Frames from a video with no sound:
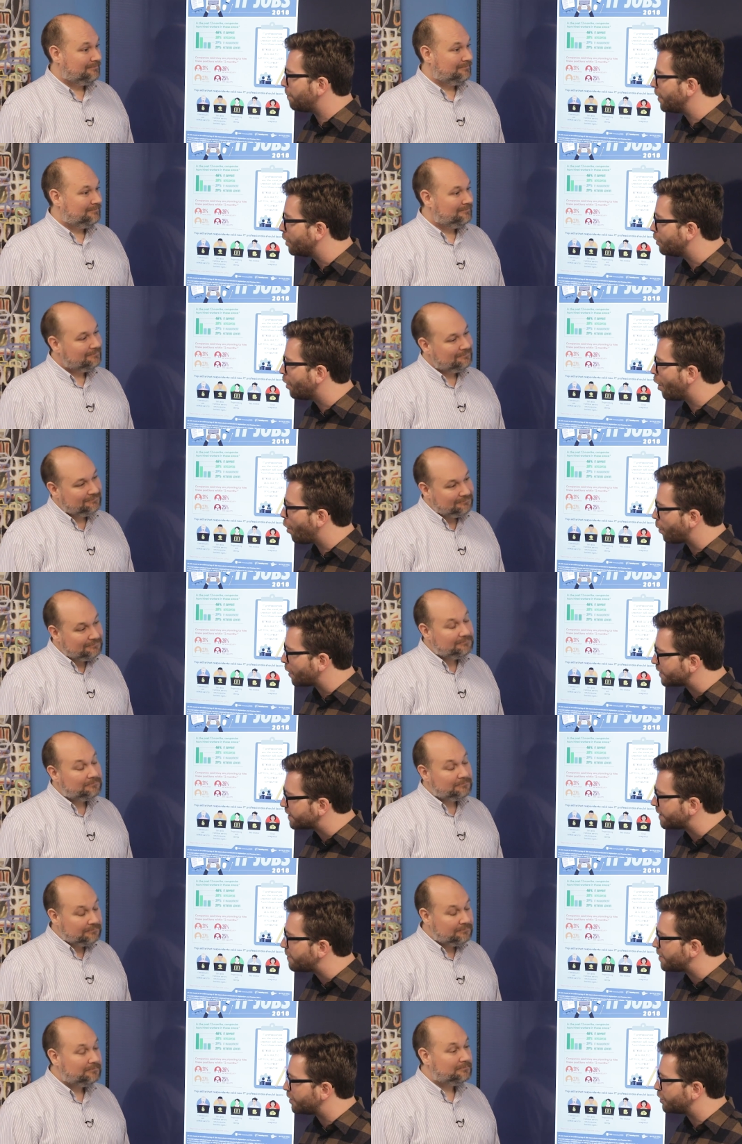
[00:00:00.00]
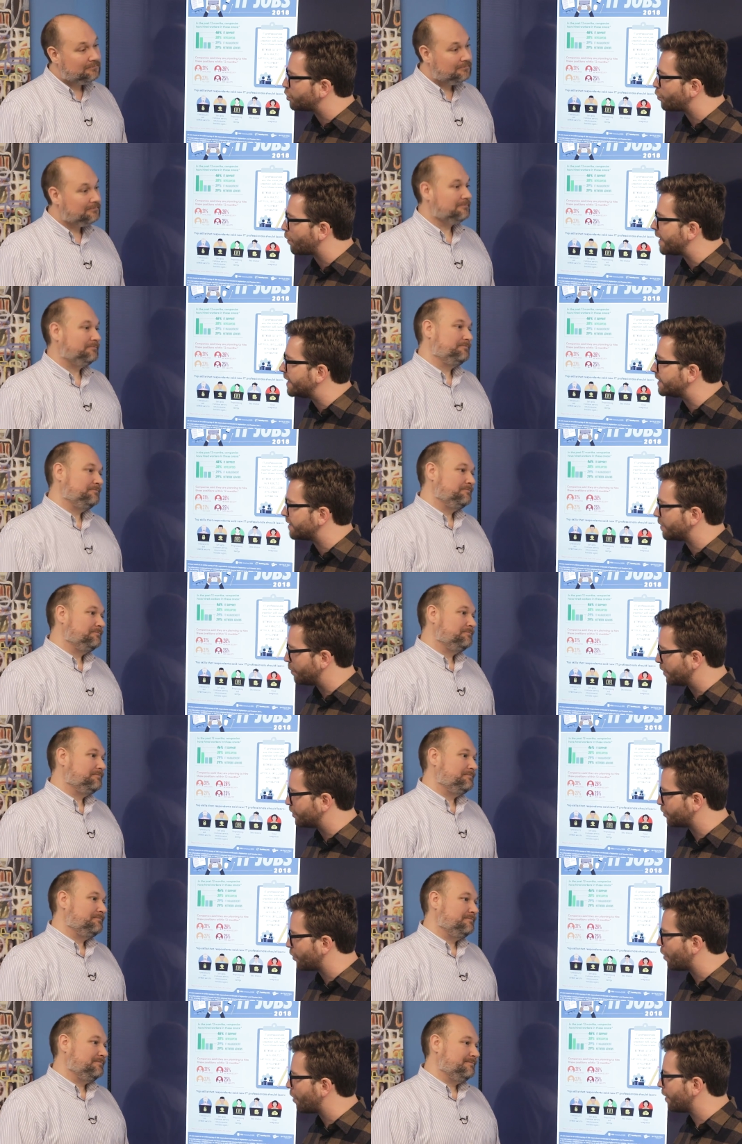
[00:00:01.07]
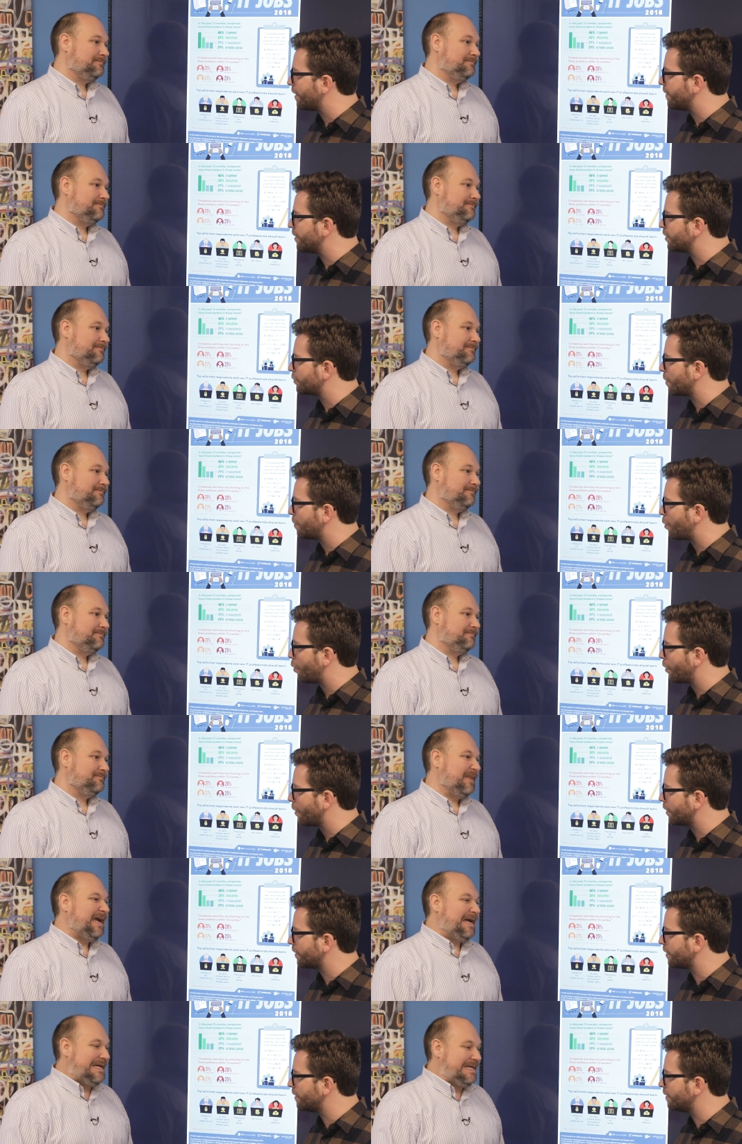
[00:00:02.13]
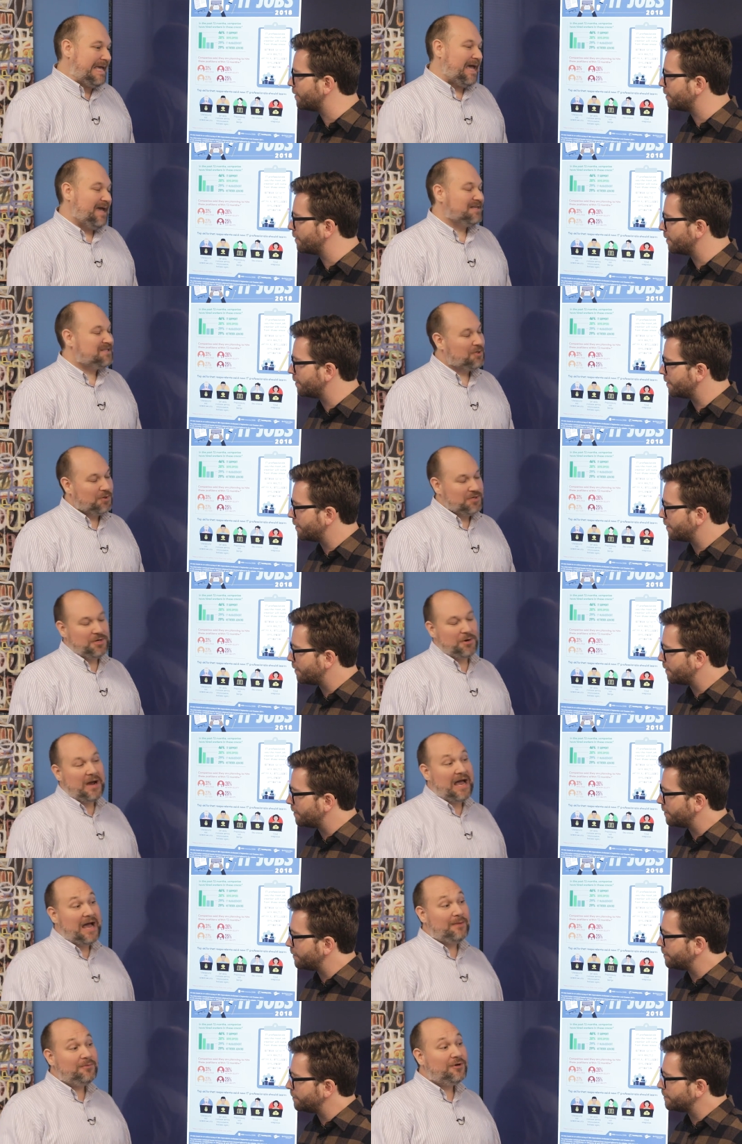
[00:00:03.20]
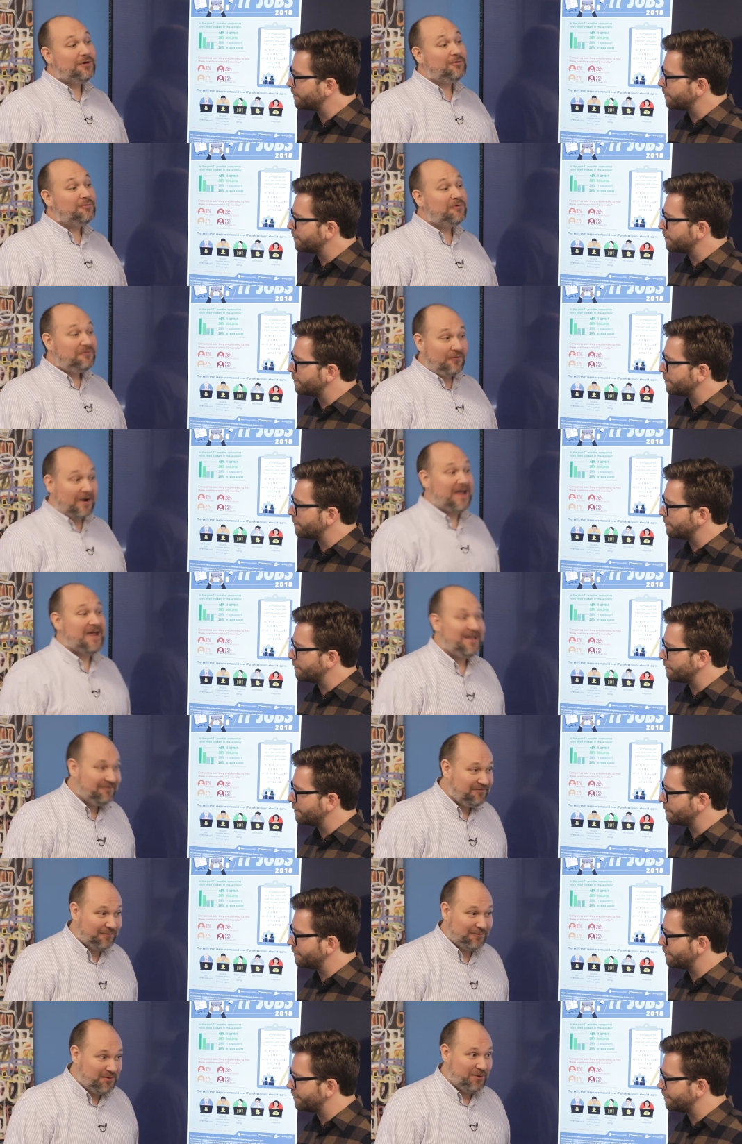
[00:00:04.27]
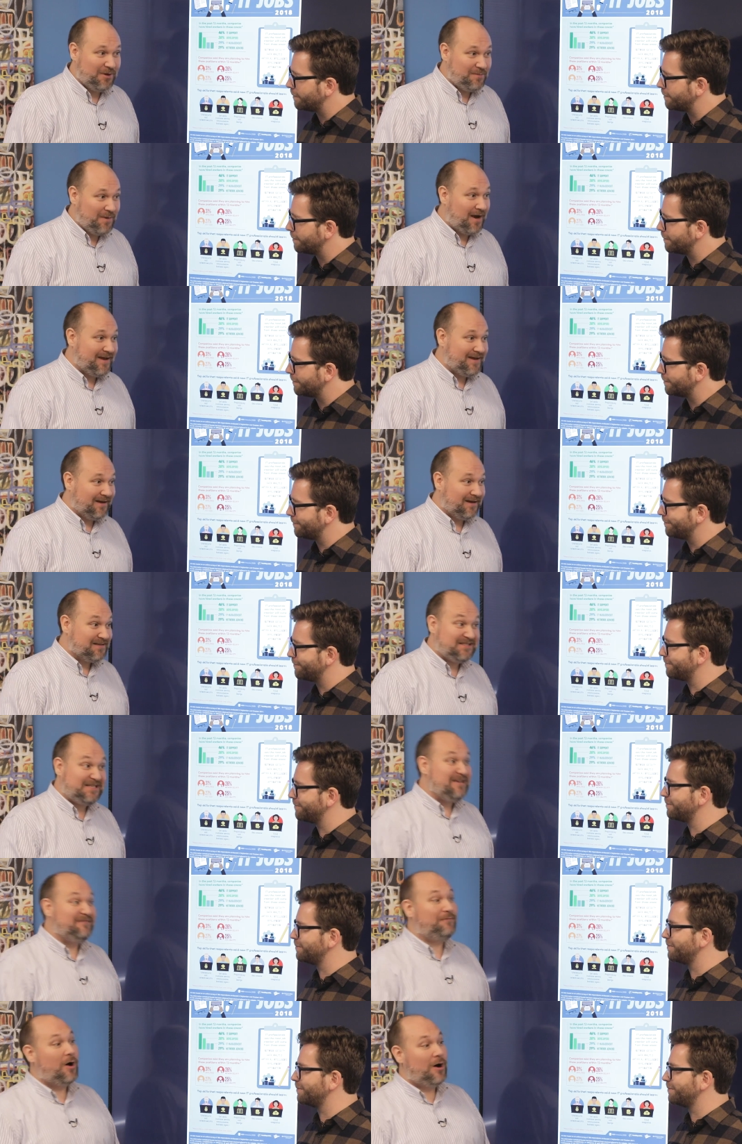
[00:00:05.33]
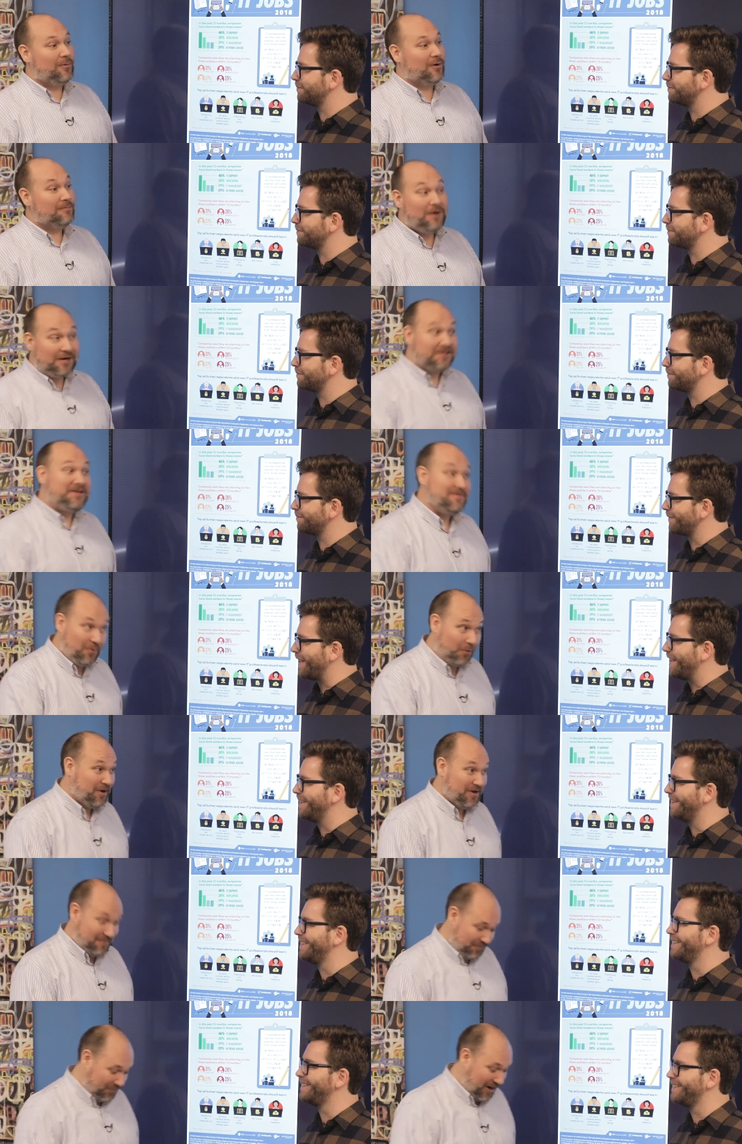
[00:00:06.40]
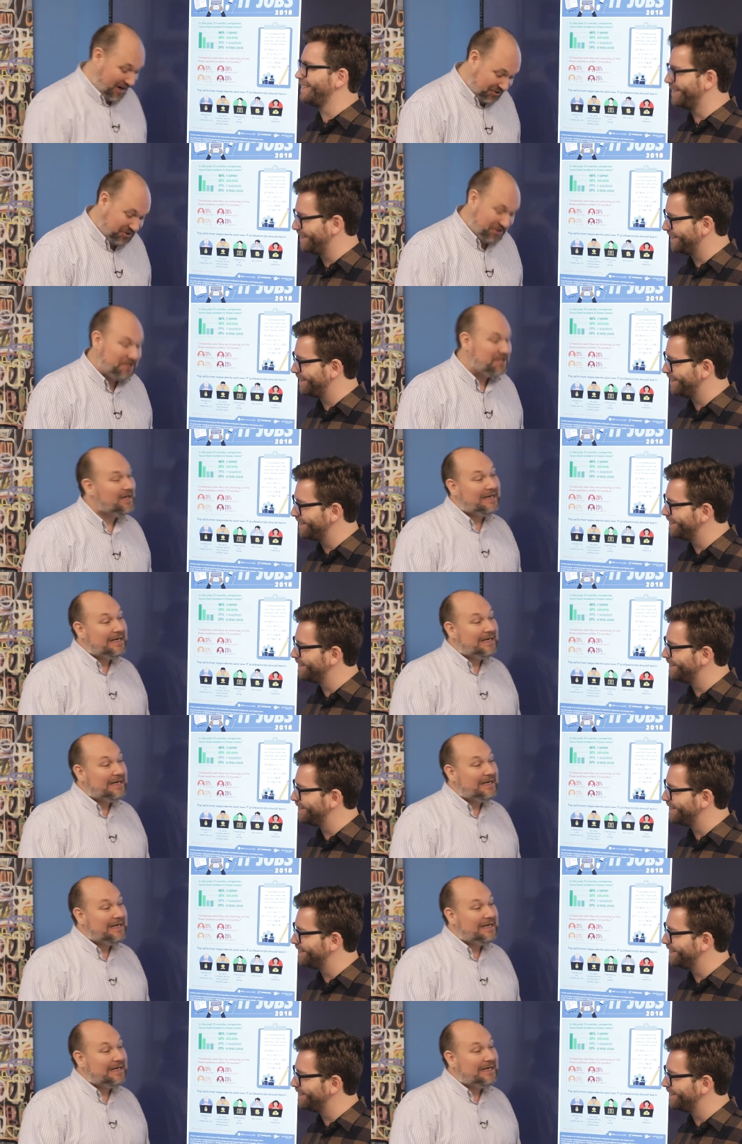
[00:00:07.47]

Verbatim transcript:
Speaker 1: Bill, what are some of the trends that we saw in this report?
Speaker 2: Yeah, so, you know, I'm going to refrain from doing my Steve Ballmer monkey boy impression,